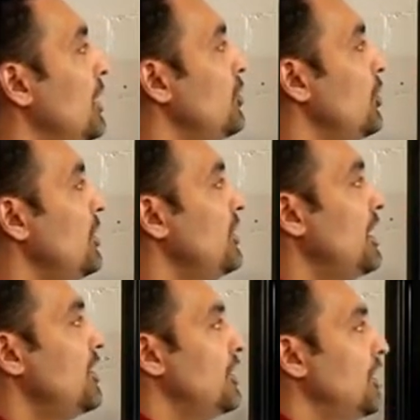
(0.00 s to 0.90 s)
click join
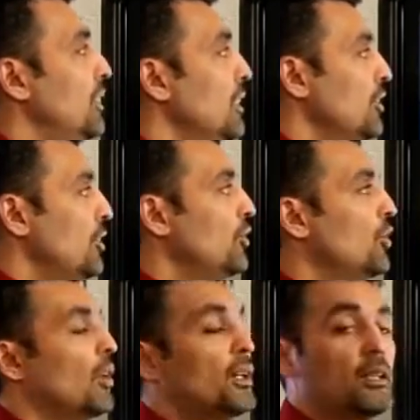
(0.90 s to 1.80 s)
session to
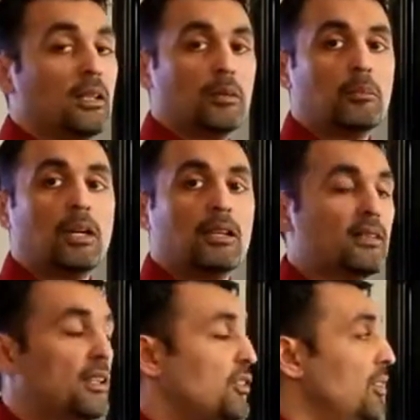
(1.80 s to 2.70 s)
join my
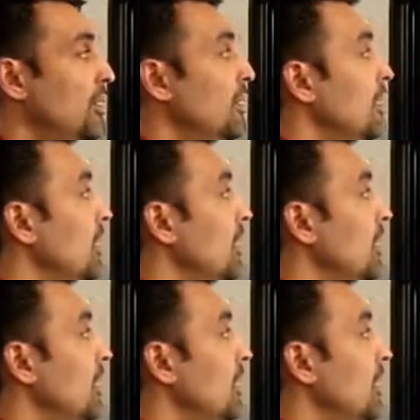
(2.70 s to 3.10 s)
session,